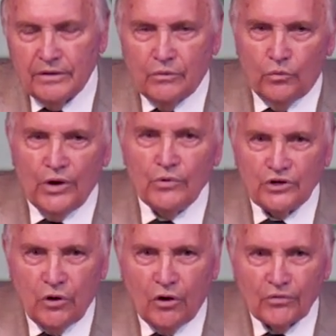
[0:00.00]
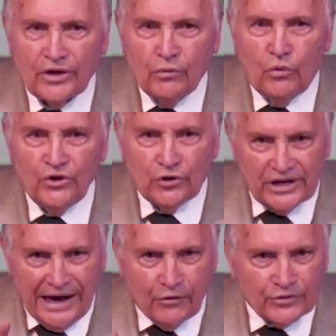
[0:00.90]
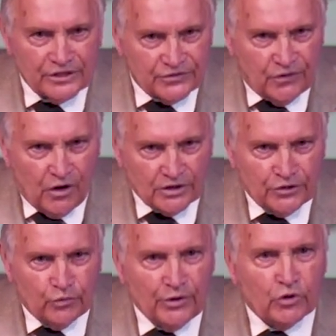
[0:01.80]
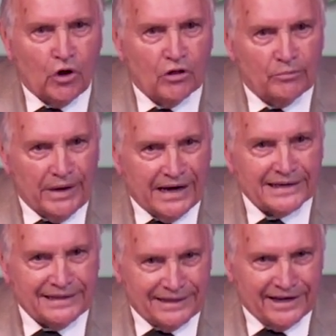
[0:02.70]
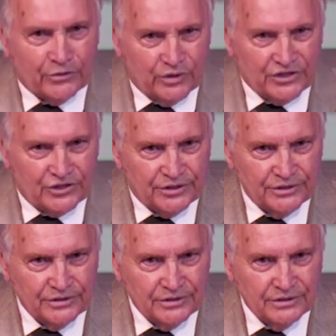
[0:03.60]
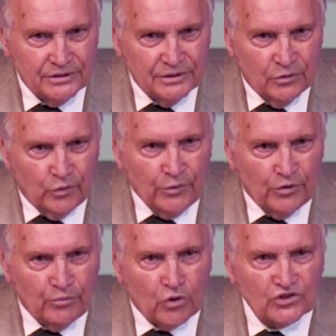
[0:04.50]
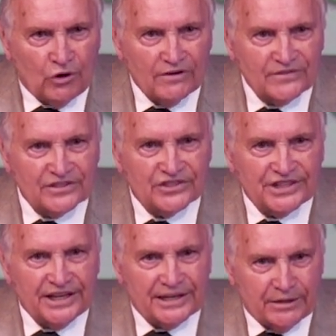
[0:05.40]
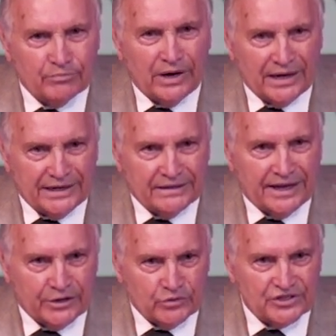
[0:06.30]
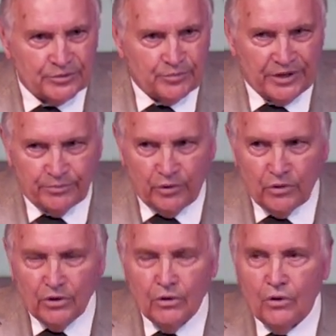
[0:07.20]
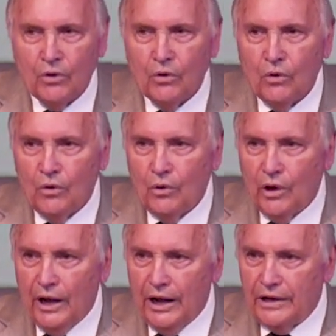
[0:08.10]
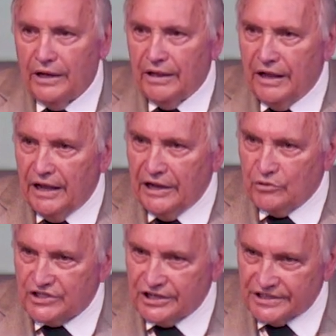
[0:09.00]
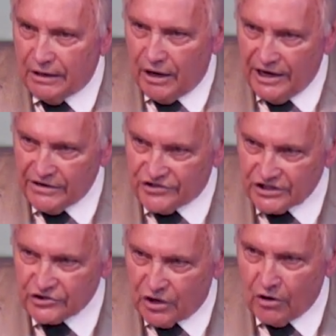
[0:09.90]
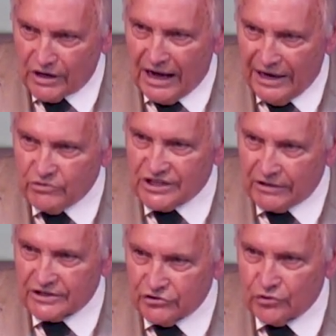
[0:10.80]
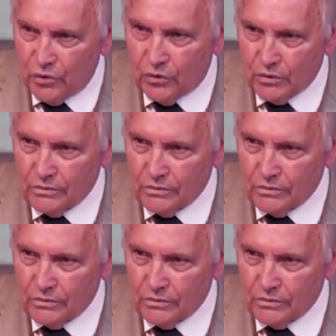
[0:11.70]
We would call the, your countenance falling, we would call it body language. We would most often see it in body language in people. And, it, and he was just, he had just gone, he was out of control.